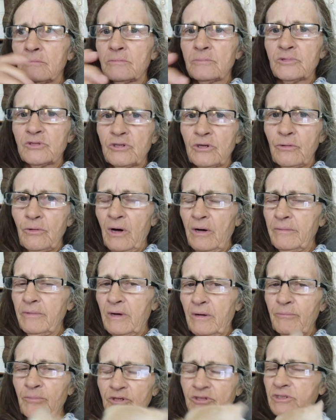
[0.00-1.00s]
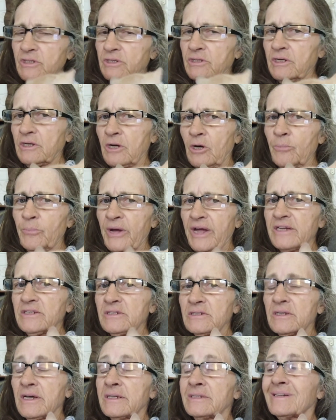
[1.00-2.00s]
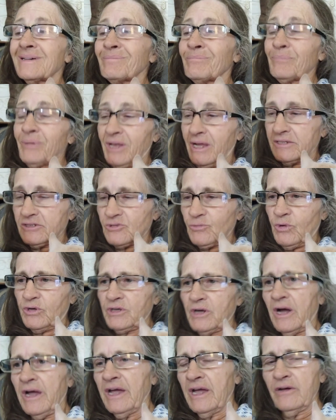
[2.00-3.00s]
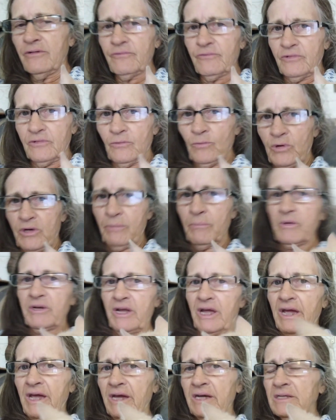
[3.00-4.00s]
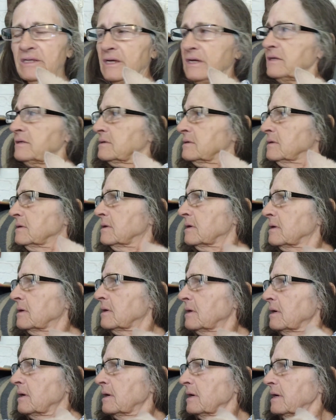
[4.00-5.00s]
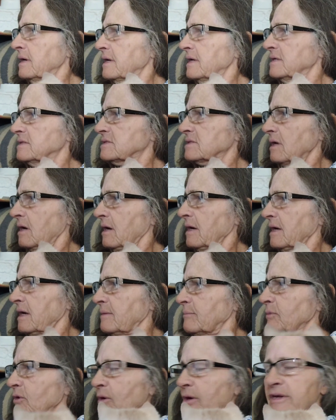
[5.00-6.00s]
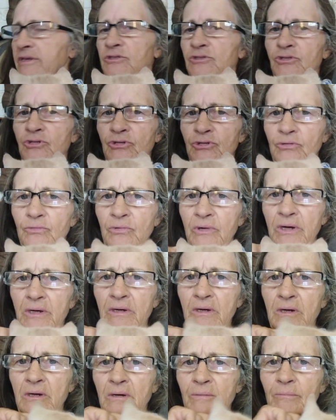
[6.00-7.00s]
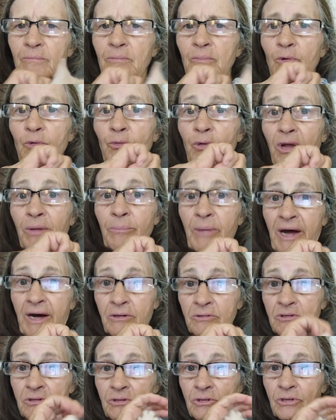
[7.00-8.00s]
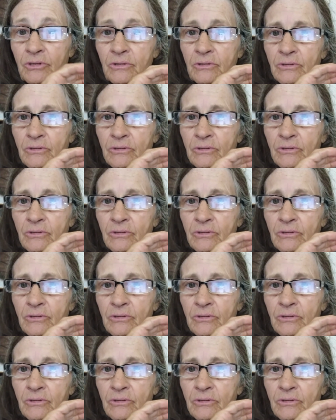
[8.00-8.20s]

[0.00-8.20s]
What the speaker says: So I'm just going to go back to that. Plus, what I'm going to add in is I am going to rebound.